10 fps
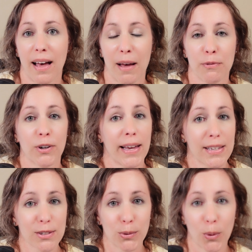for
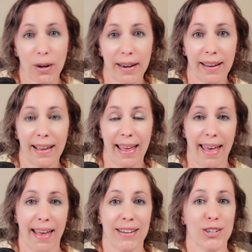His glory
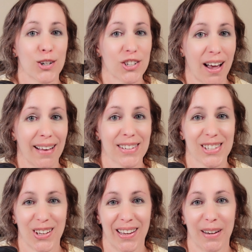and your
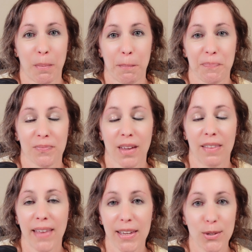child's good.
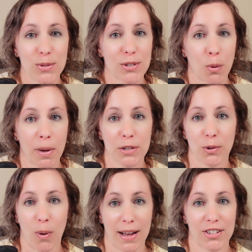Thank you so much
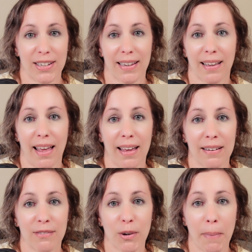for watching,
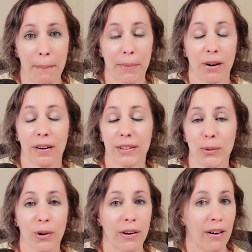and remember,
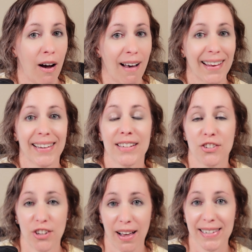you are not
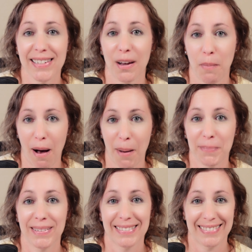just a mom.